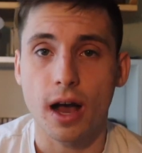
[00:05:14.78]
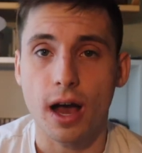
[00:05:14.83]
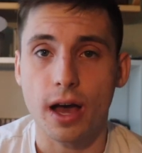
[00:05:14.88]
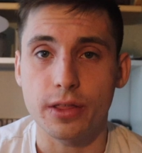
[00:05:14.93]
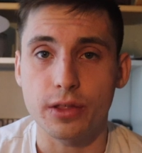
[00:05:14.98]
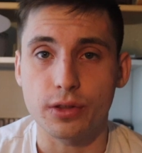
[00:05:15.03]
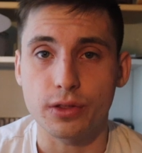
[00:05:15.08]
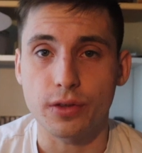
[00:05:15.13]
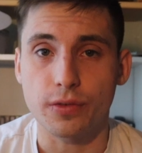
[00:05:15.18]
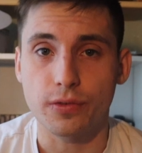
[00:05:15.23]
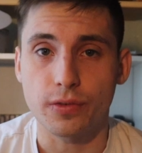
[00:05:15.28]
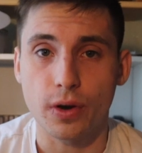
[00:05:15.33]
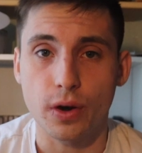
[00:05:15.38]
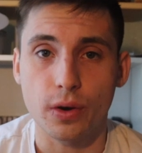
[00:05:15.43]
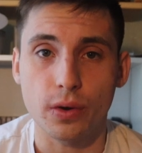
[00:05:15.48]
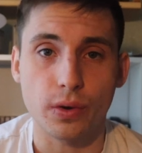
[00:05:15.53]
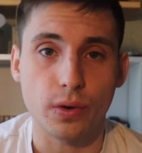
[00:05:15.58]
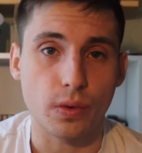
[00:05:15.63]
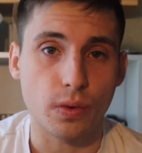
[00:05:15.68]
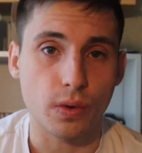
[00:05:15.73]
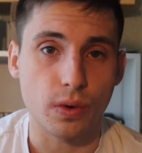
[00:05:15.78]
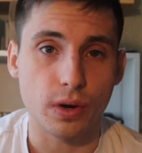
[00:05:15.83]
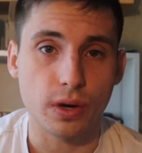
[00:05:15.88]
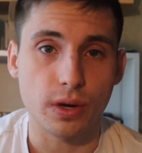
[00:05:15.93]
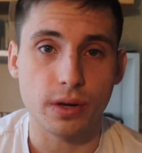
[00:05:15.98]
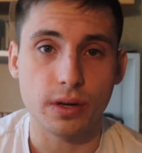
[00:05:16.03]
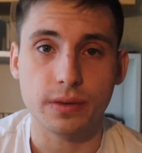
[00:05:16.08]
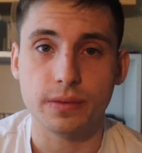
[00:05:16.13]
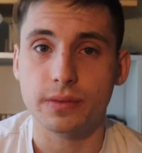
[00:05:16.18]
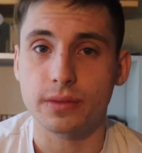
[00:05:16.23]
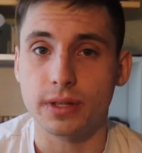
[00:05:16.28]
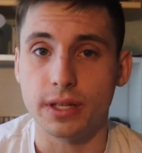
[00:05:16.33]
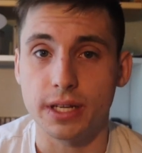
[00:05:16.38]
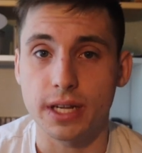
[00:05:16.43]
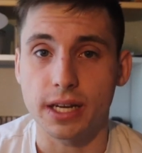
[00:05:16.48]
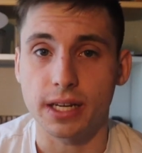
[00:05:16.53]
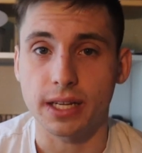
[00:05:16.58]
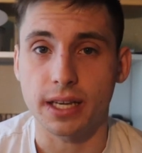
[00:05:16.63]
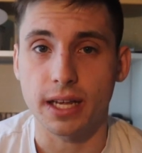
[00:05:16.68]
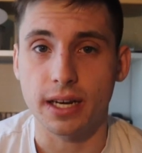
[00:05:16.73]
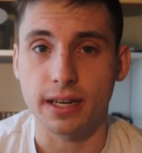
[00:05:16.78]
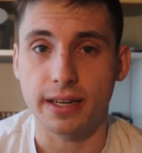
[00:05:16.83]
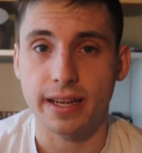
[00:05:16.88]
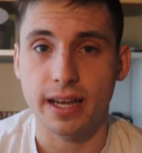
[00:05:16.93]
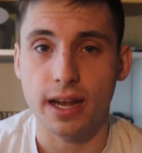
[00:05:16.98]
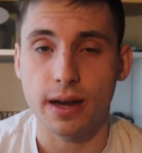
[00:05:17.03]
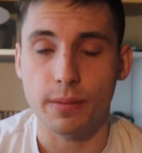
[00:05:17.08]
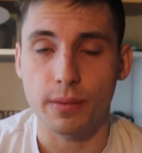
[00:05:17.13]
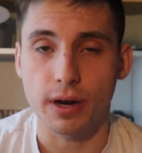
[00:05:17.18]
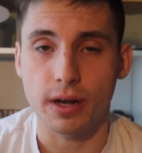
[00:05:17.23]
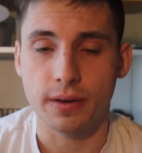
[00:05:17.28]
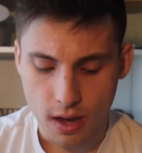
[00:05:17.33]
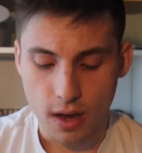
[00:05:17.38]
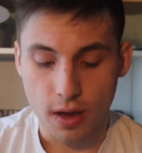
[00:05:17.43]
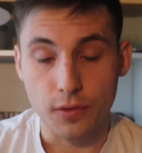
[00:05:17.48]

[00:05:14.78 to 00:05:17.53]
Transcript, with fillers: either the phone or the dedicated camera.